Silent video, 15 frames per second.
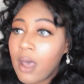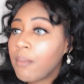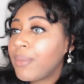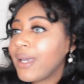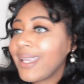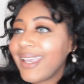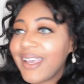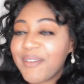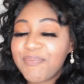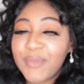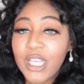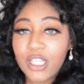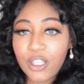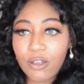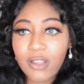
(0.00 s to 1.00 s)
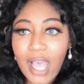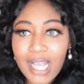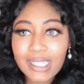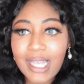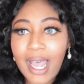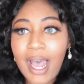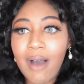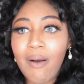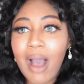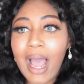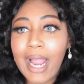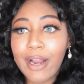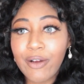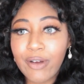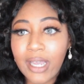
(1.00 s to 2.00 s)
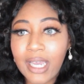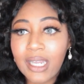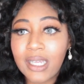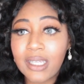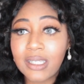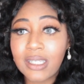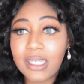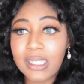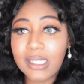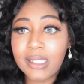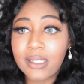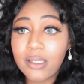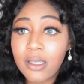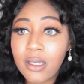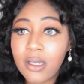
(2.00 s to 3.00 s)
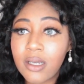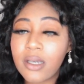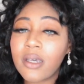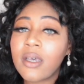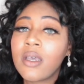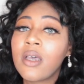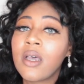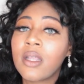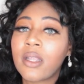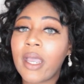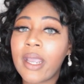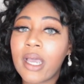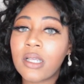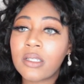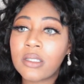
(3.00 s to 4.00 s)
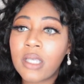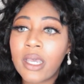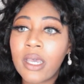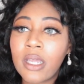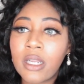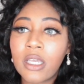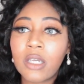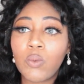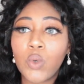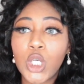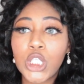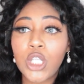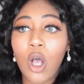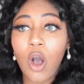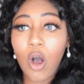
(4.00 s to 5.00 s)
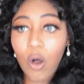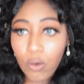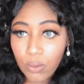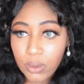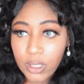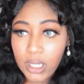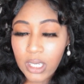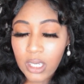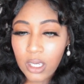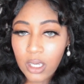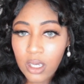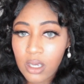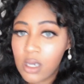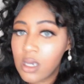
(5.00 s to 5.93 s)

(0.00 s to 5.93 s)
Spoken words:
But yeah, so that's how I created this look. Like I said, it was only,